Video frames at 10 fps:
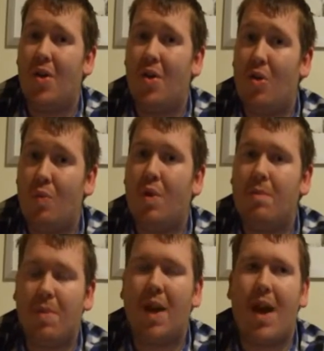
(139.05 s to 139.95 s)
who
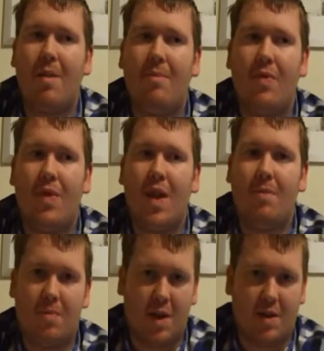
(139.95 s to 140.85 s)
would become the
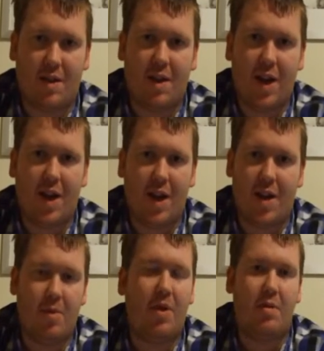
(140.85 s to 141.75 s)
blood-sucking demon